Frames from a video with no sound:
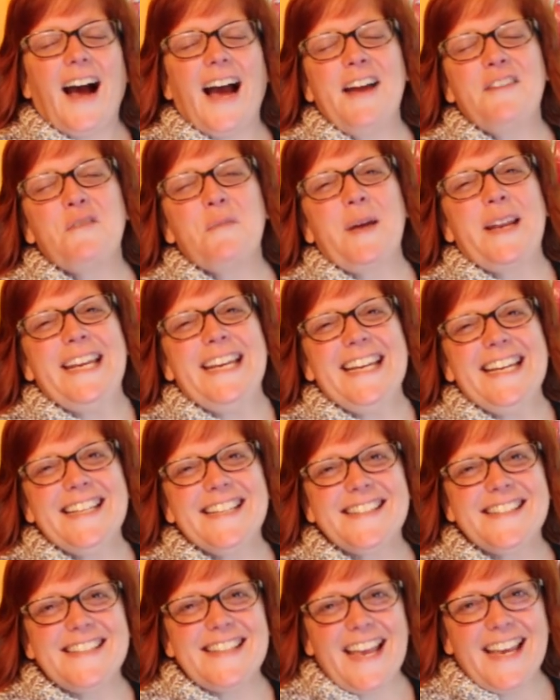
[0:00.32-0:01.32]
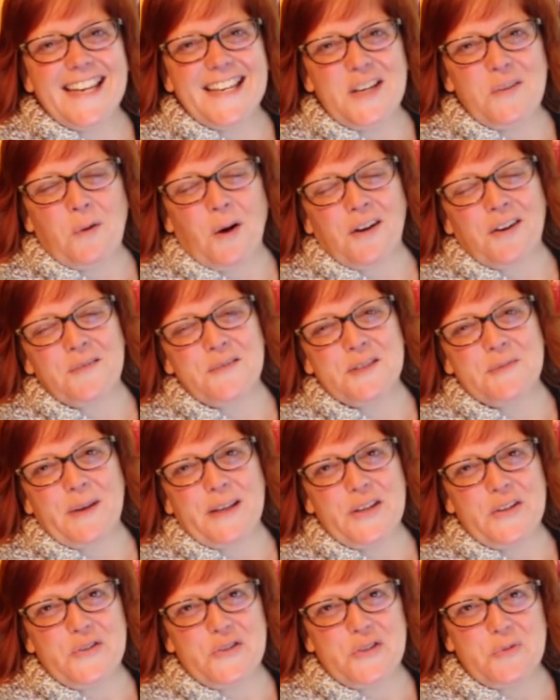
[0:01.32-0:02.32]
Hi everybody, it's Sandy. Welcome to my
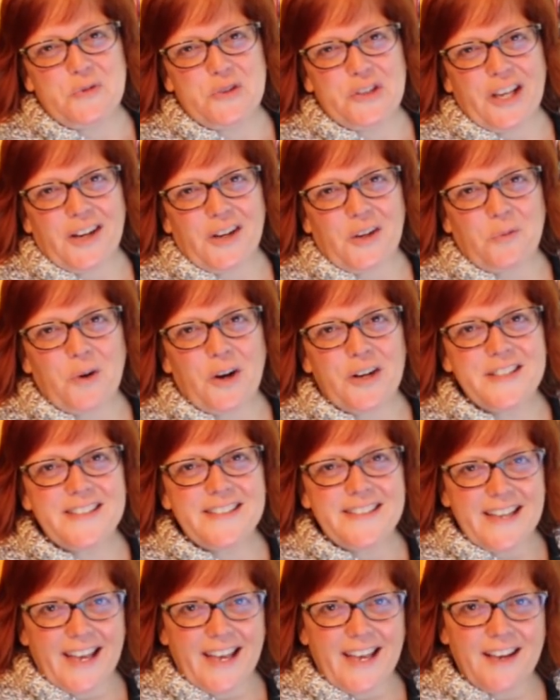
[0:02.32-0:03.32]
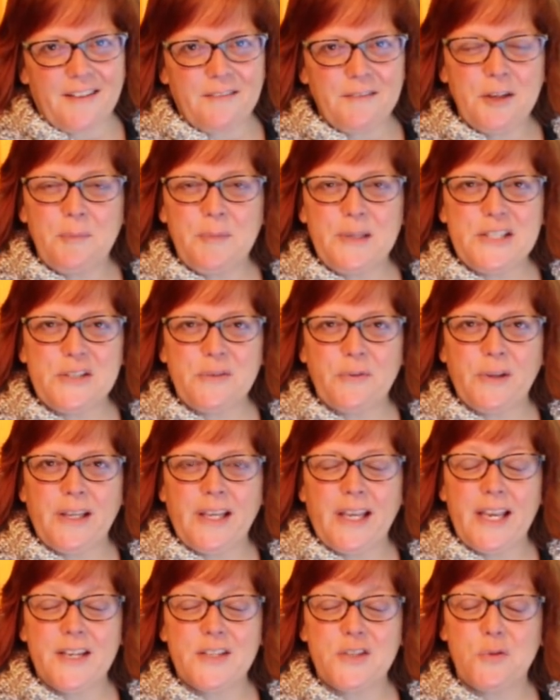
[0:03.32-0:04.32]
YouTube channel where today I'm going to be doing
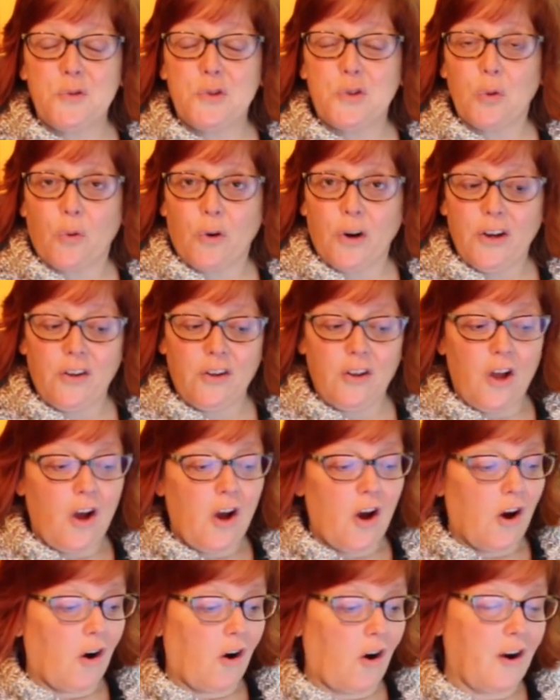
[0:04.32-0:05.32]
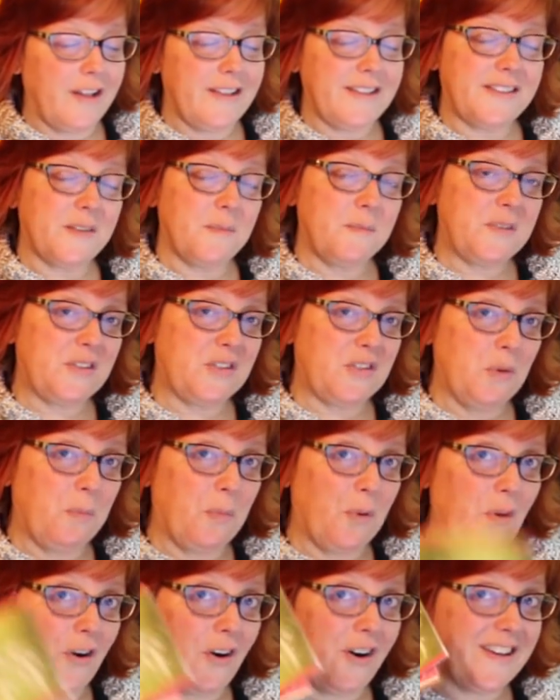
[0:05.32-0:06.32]
a tutorial on some
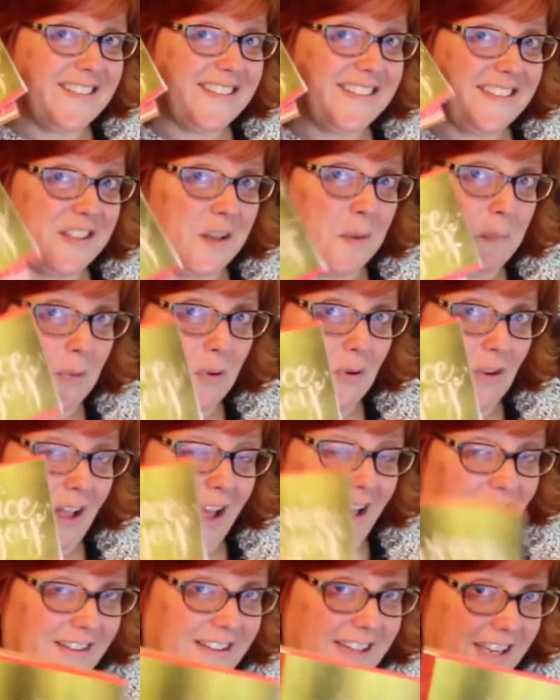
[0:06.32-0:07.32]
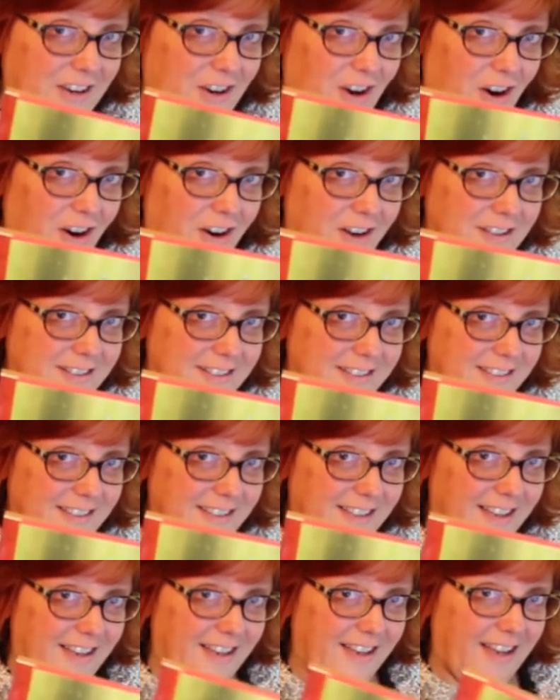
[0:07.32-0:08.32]
super simple holiday cards,
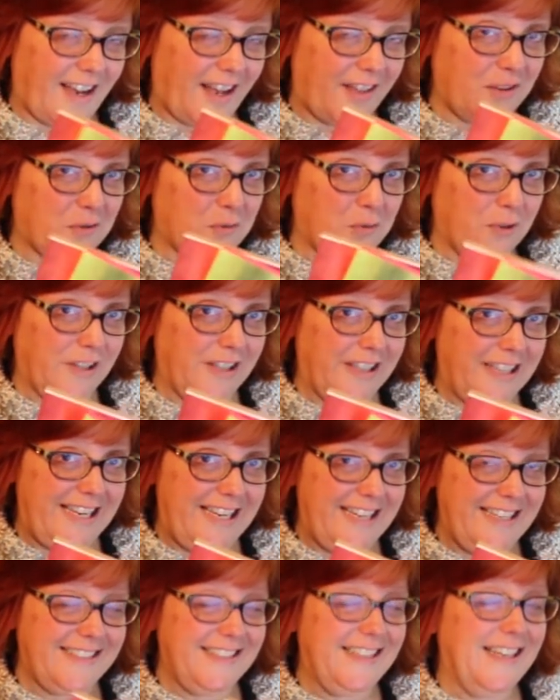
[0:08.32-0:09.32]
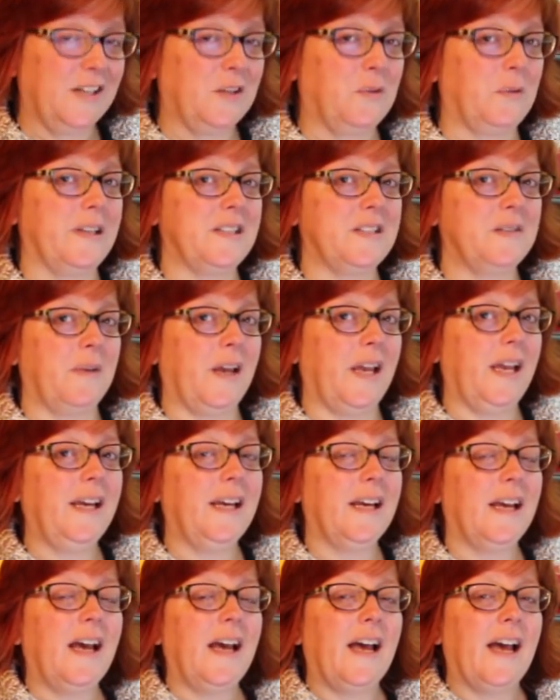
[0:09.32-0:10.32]
and they're really easy and quick to make.
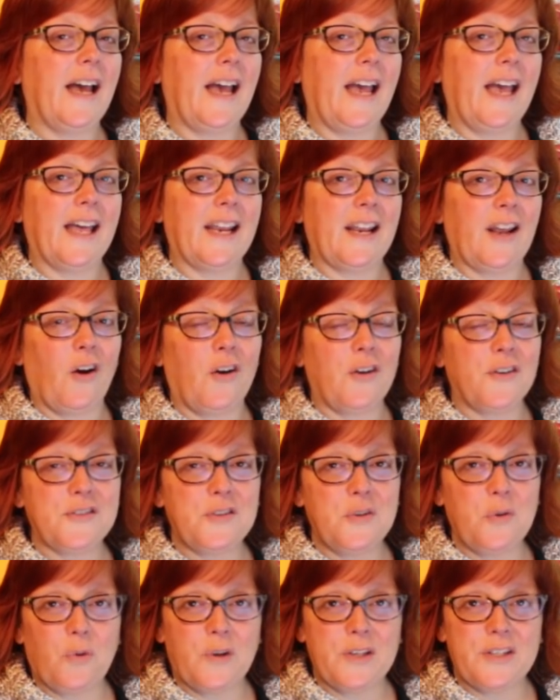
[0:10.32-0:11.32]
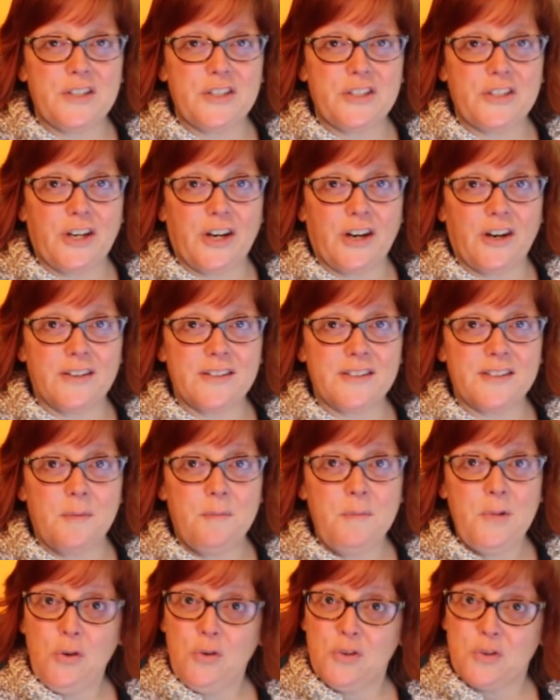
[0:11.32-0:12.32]
And I also want to share some
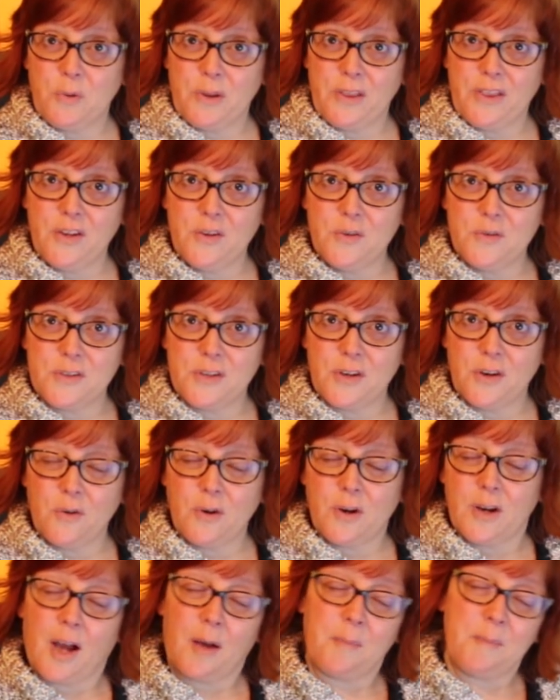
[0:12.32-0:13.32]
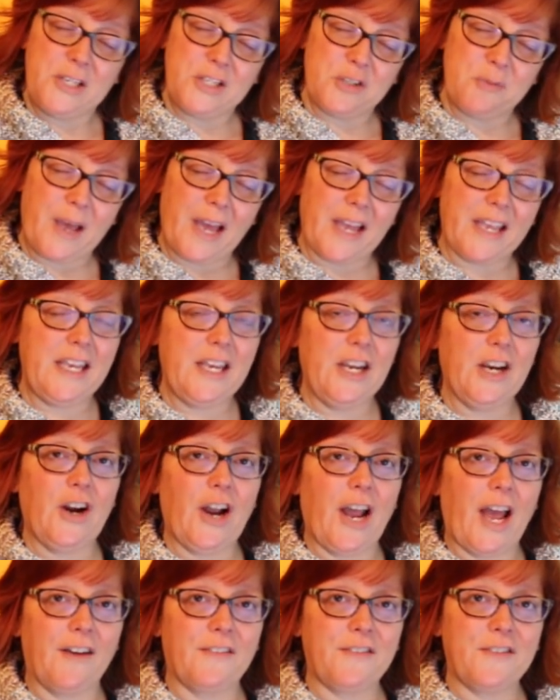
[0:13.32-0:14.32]
news with you, so I'll meet you back here
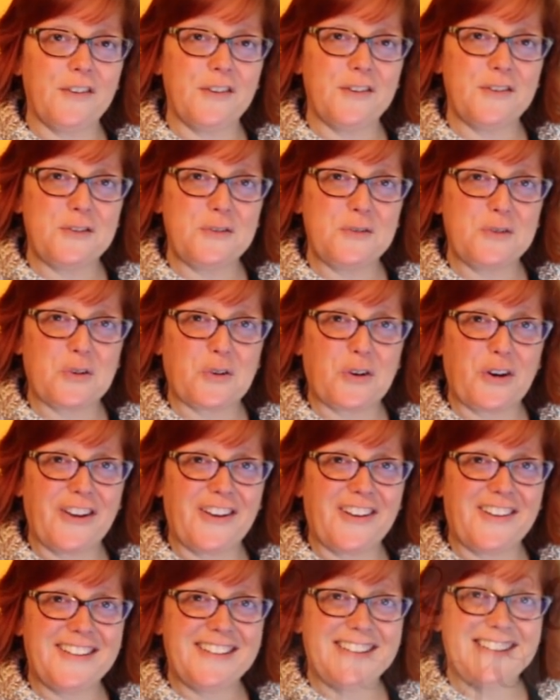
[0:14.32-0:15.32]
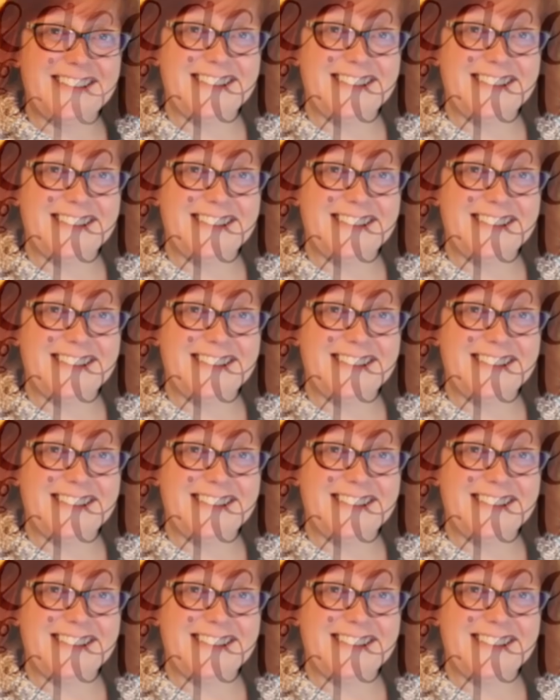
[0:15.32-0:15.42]
after the tutorial.